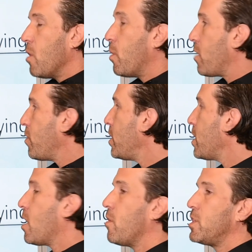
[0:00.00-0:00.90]
What I really
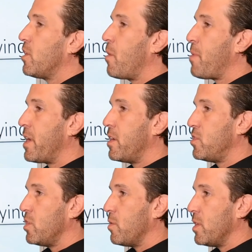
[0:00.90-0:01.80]
encourage everybody to
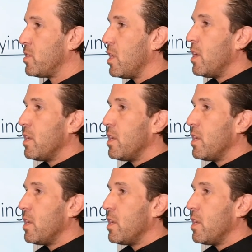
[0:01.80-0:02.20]
do is